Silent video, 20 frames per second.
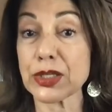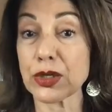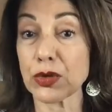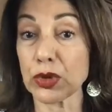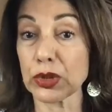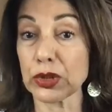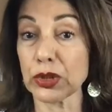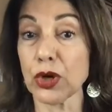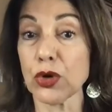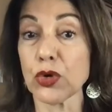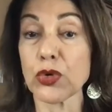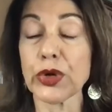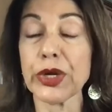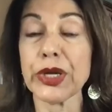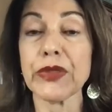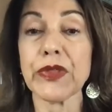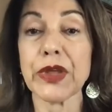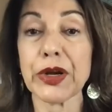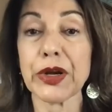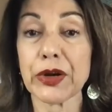So we're
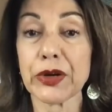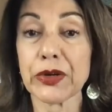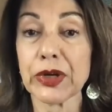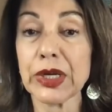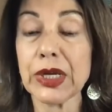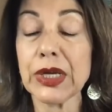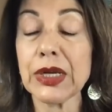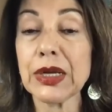lowering their